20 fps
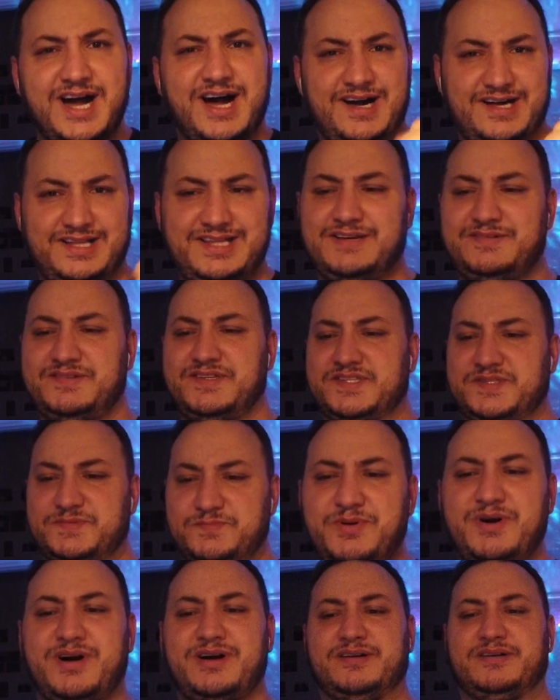I love this
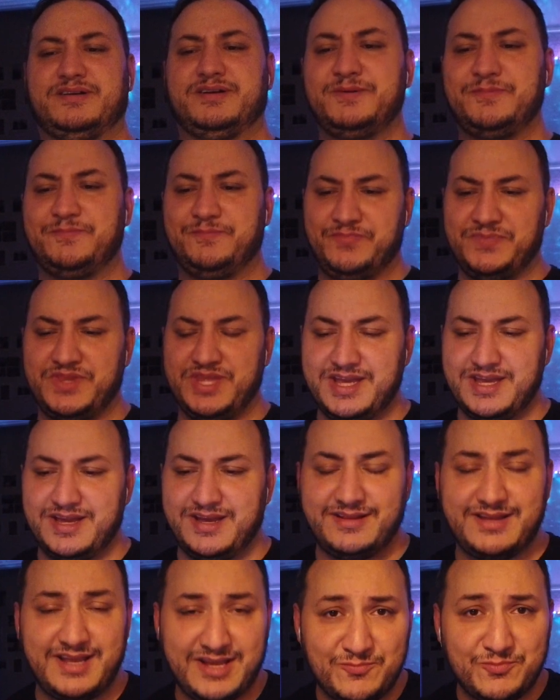part.
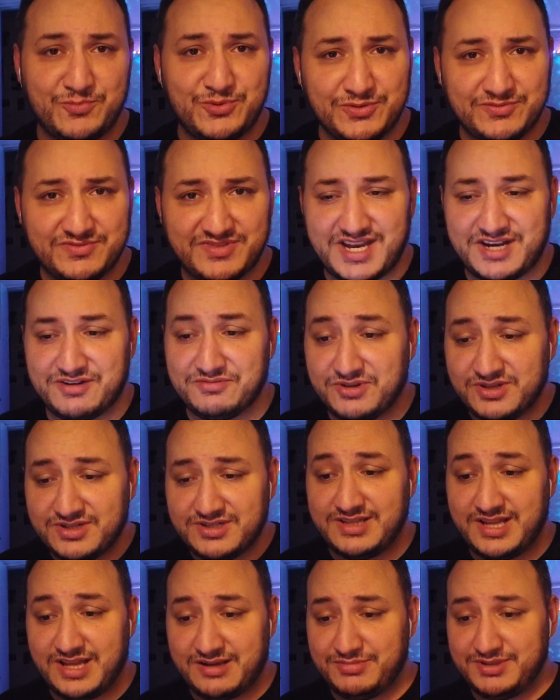They improved their
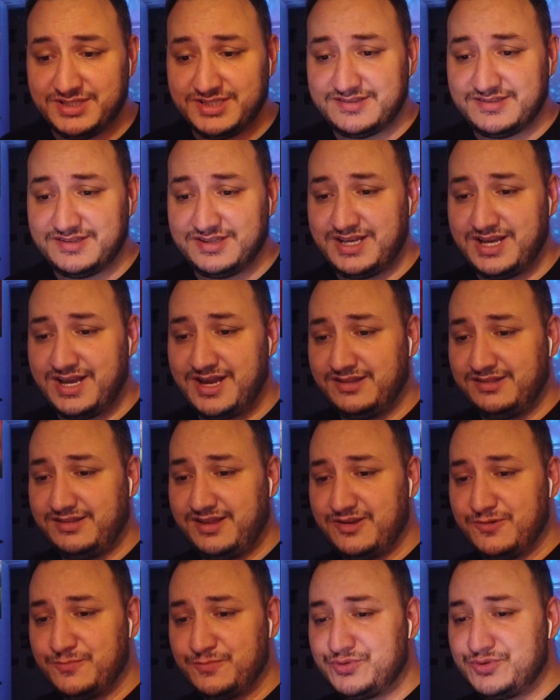vocal ability and
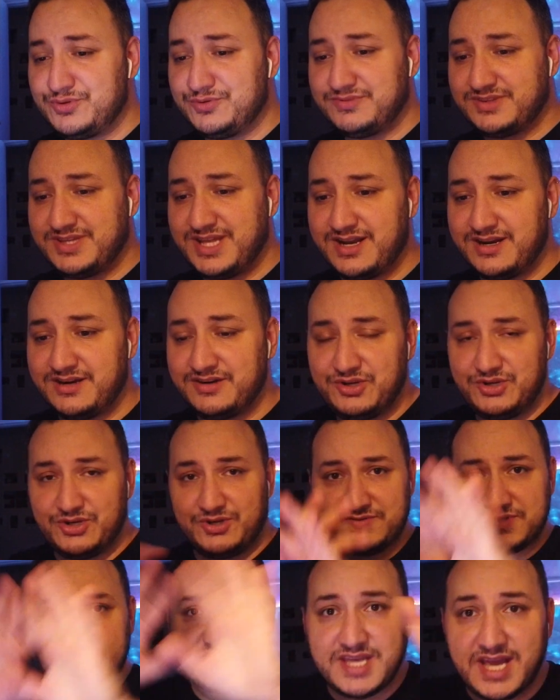they improved their, you
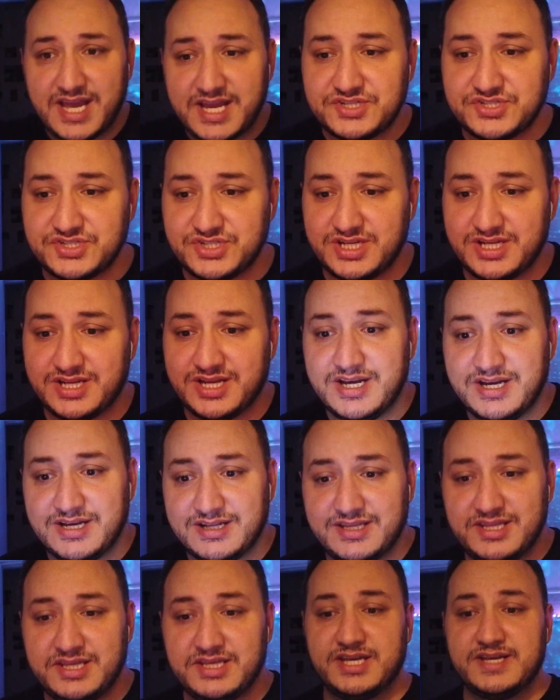know, staging.
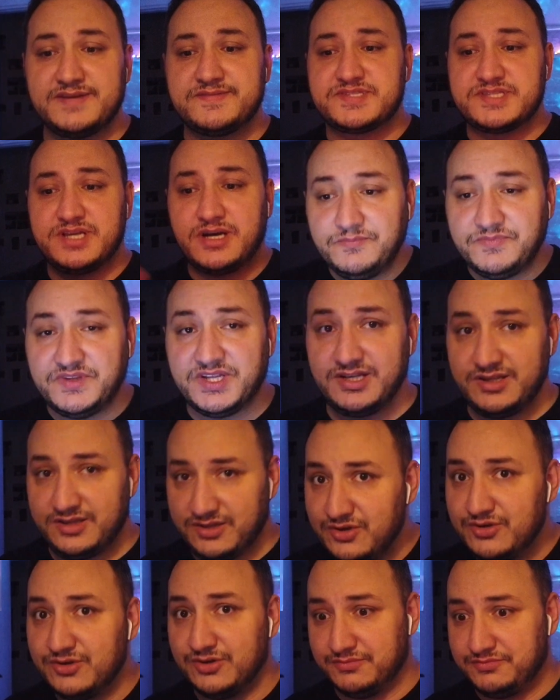They gave something
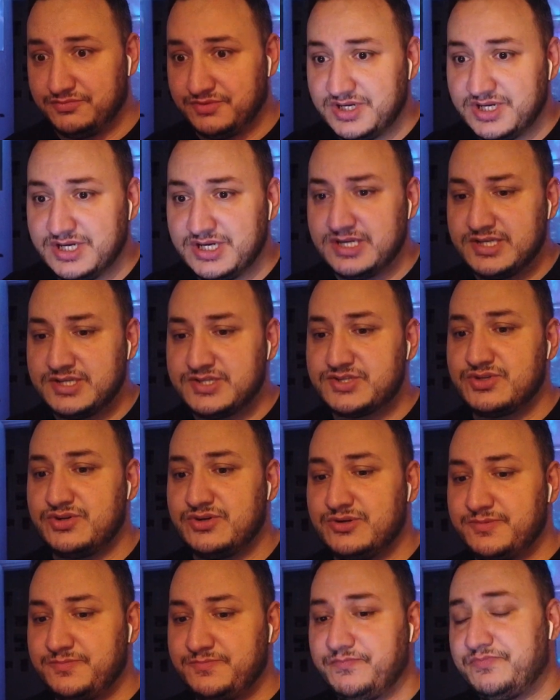new.
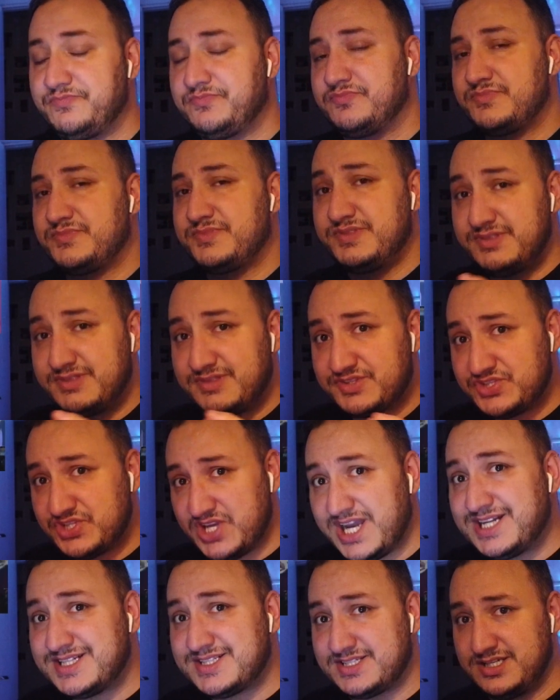So
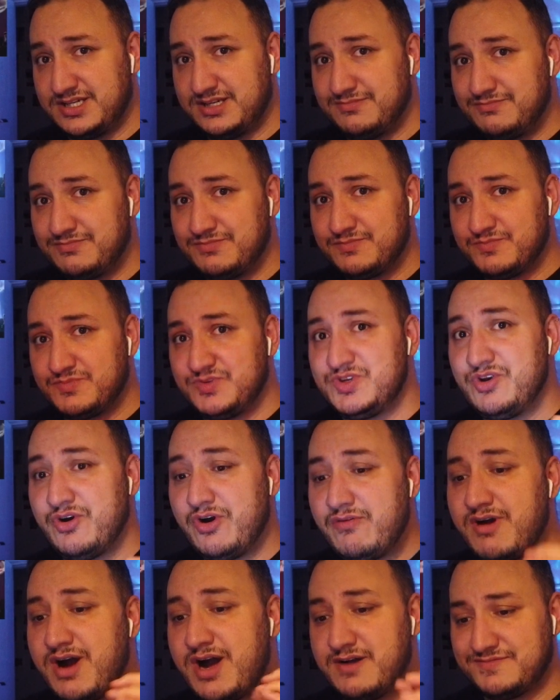Czech team
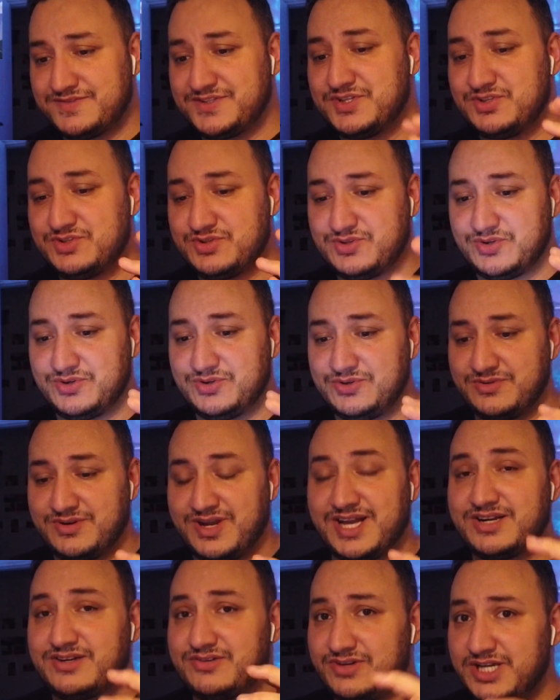know how to do
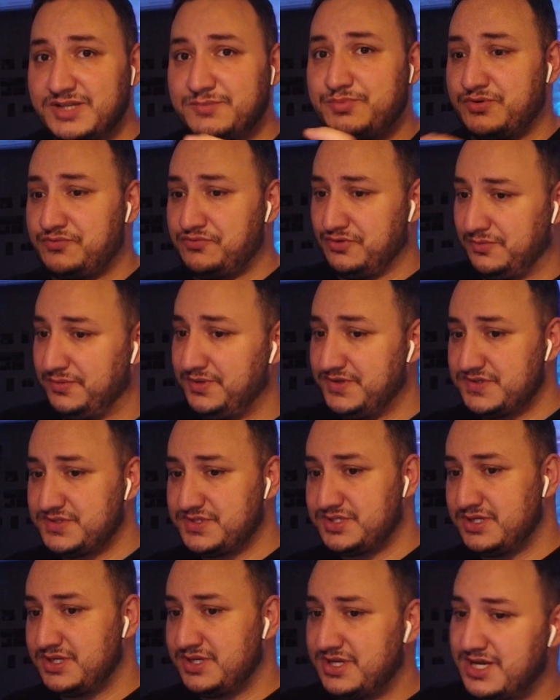a great
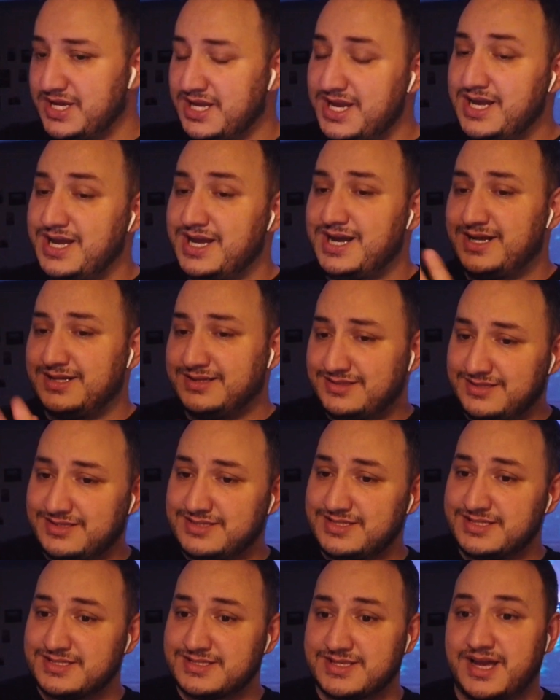performance, and
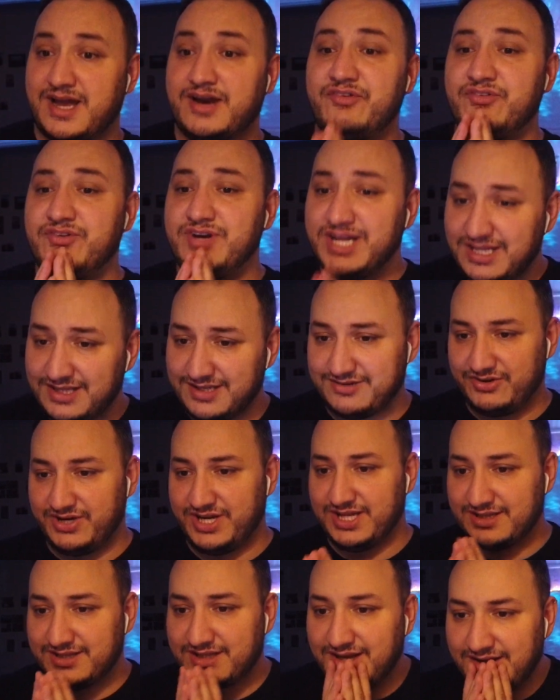this is a really
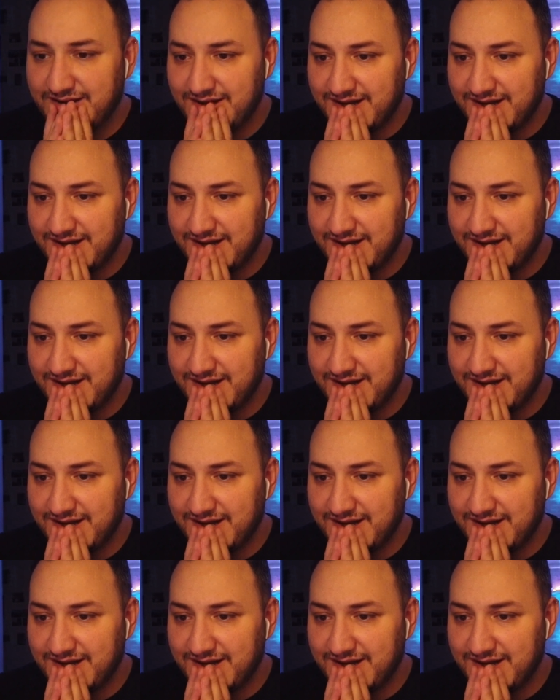great.